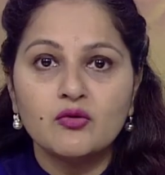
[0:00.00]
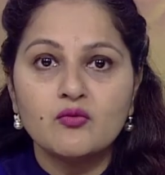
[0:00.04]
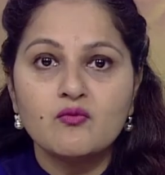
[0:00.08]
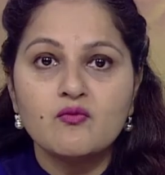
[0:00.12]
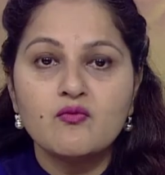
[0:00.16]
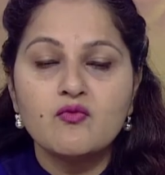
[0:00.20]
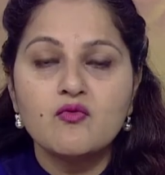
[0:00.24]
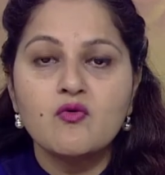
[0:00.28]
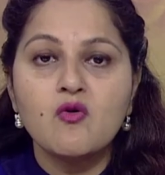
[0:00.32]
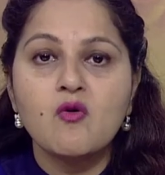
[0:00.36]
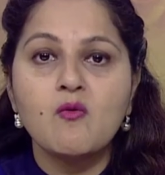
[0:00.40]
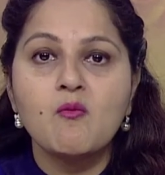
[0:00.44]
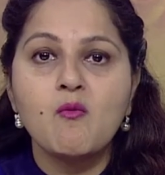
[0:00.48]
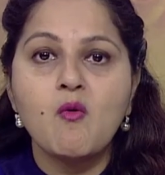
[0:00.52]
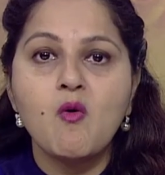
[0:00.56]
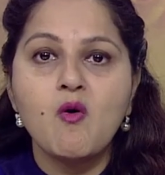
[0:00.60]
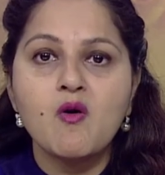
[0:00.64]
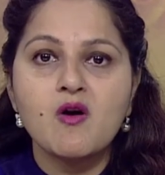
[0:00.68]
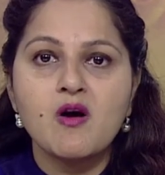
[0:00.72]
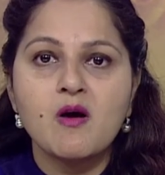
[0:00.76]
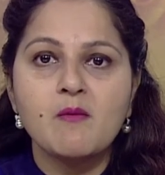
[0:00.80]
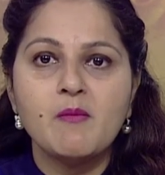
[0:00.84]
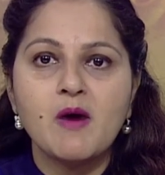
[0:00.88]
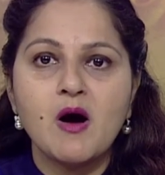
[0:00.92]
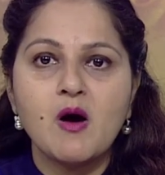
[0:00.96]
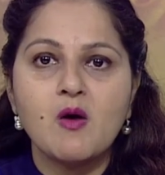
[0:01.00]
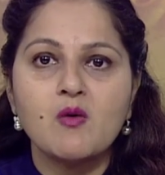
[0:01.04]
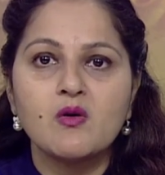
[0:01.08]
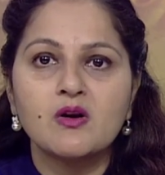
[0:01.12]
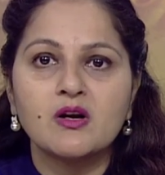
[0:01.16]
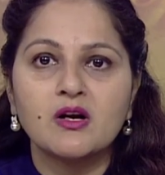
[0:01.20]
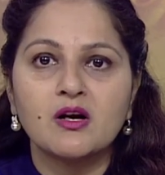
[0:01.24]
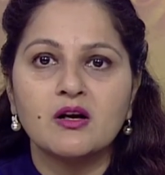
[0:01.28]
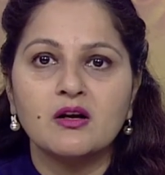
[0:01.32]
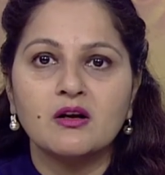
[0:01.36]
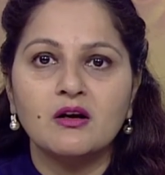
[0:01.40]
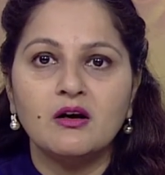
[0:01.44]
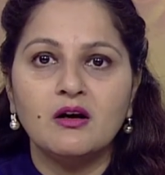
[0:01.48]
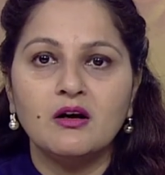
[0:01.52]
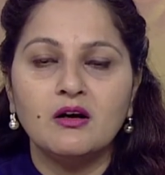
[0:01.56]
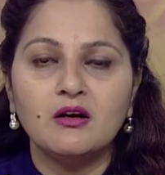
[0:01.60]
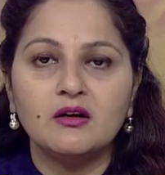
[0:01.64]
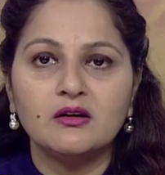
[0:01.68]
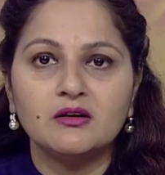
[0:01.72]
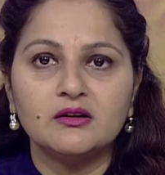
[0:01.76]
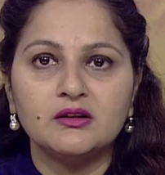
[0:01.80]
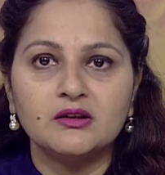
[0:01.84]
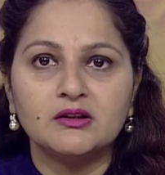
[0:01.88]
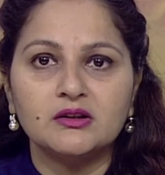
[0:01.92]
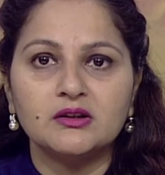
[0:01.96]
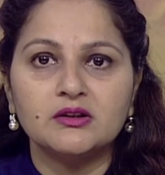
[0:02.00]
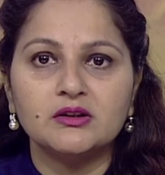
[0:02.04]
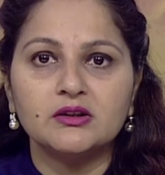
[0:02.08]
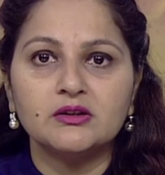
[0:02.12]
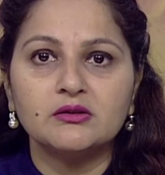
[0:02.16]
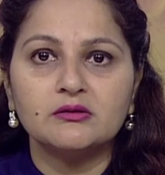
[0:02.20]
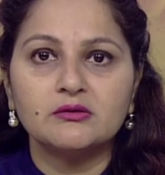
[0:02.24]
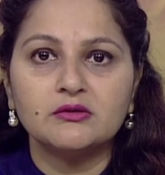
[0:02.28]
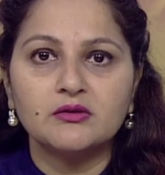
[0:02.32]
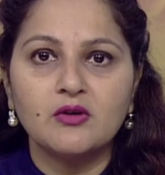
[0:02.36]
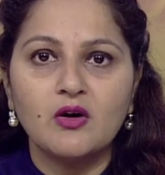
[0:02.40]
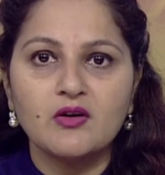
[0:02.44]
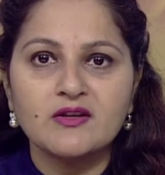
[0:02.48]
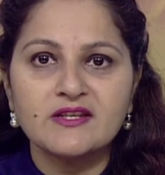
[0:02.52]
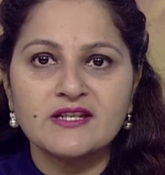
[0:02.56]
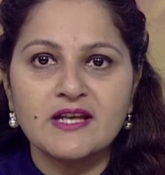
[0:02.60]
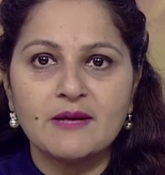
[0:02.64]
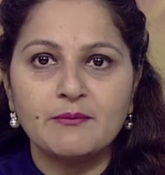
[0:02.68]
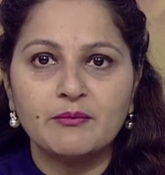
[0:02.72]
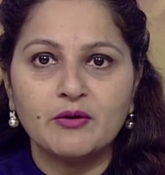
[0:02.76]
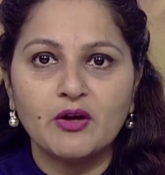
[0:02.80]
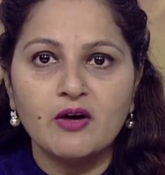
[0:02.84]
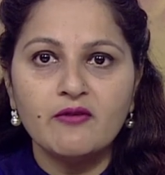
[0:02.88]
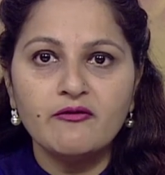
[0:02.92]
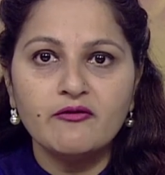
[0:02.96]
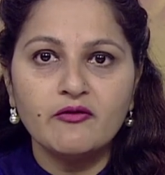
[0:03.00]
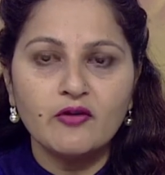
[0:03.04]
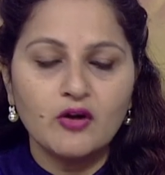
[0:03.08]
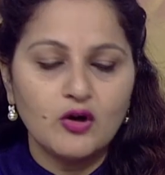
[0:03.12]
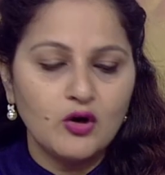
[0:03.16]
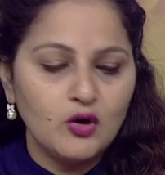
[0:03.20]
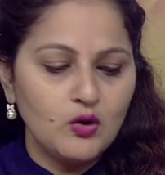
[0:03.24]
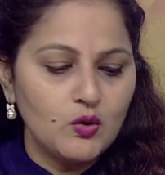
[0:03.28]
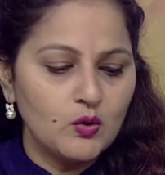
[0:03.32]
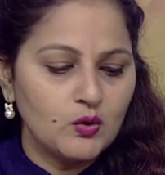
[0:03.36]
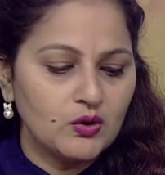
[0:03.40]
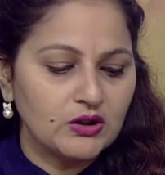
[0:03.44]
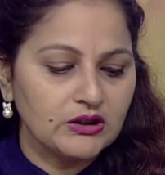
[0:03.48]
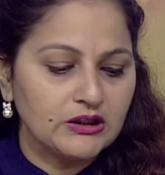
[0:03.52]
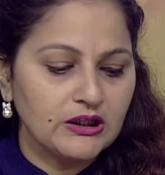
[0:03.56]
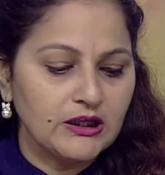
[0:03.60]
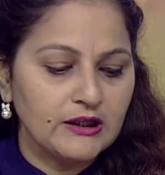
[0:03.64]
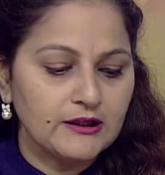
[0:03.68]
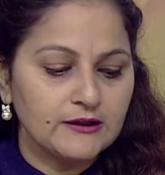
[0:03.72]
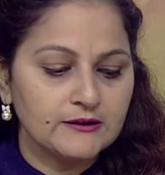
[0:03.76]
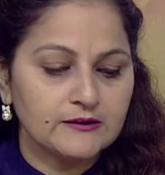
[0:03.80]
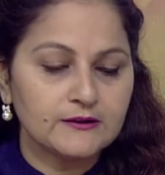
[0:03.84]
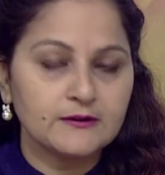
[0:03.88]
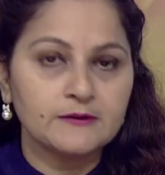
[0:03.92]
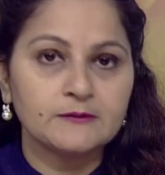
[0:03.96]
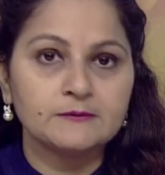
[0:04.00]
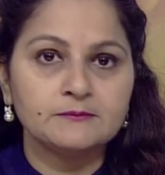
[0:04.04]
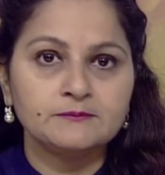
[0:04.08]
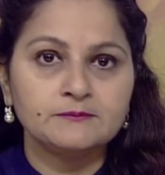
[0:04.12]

to know more about uh, the concept of Lok Adalat